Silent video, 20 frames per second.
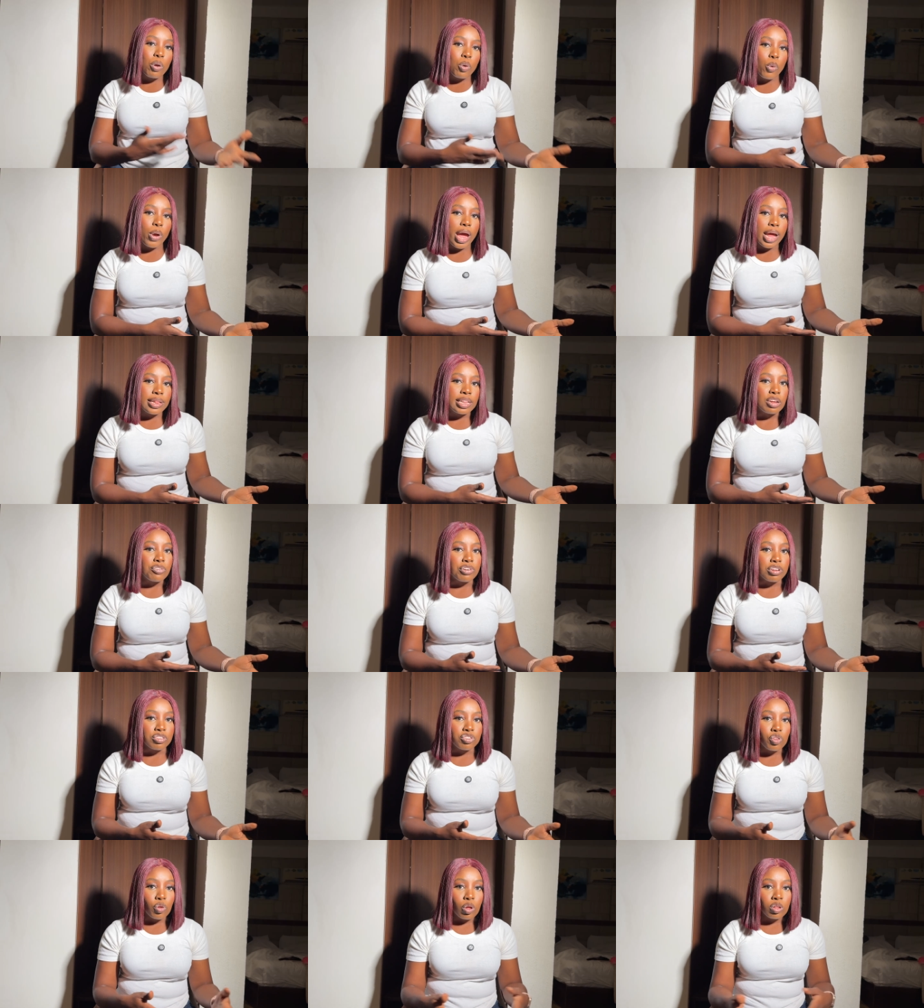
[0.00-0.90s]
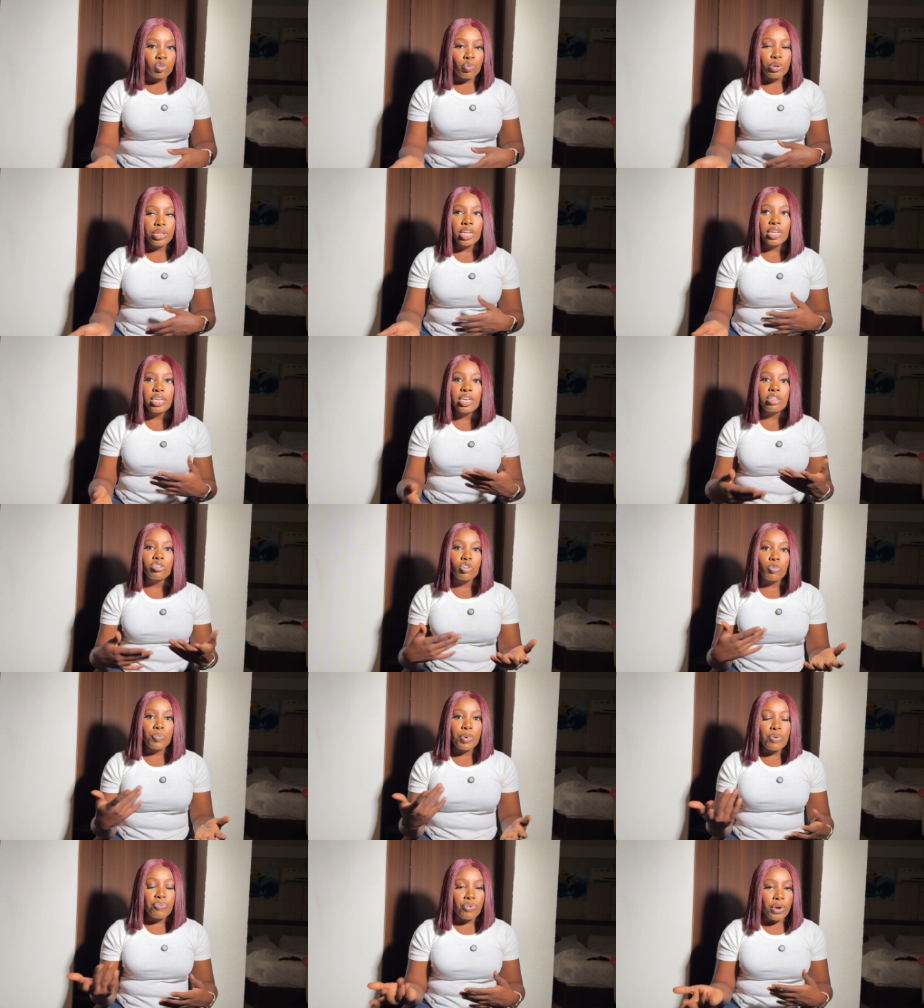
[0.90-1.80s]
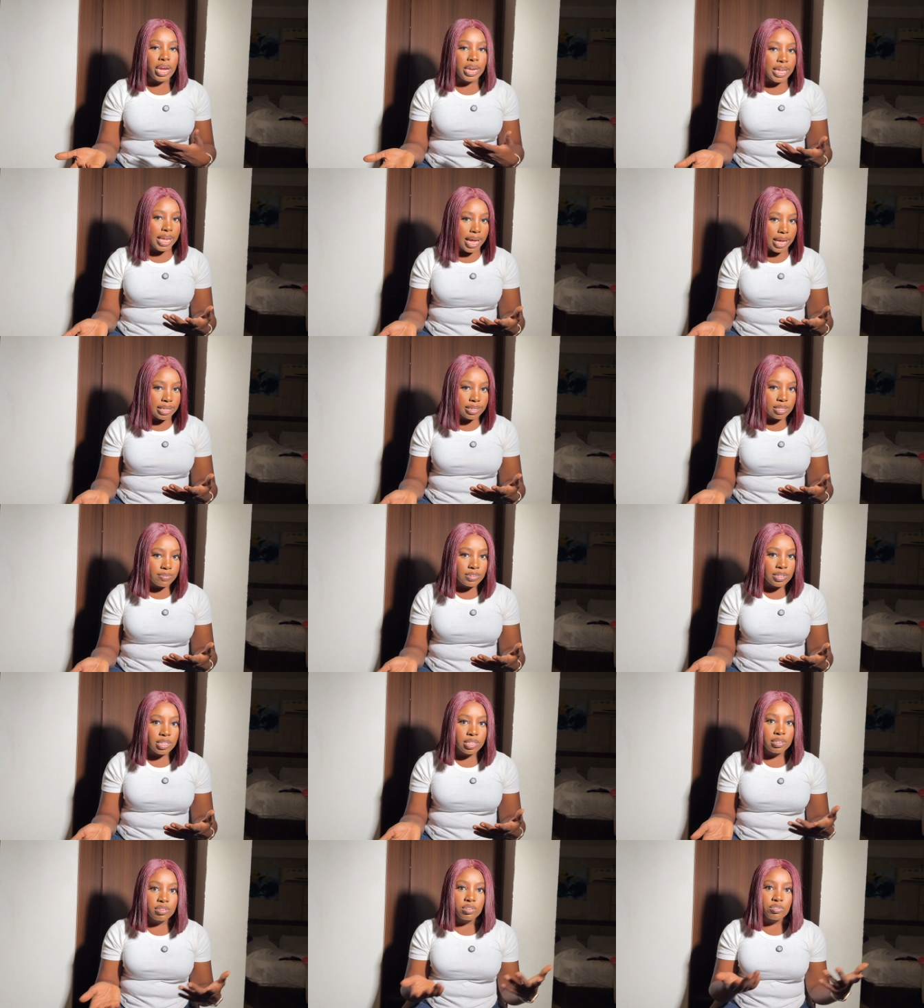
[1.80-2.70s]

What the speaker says: we were at the resort, we didn't need to pay for any activities.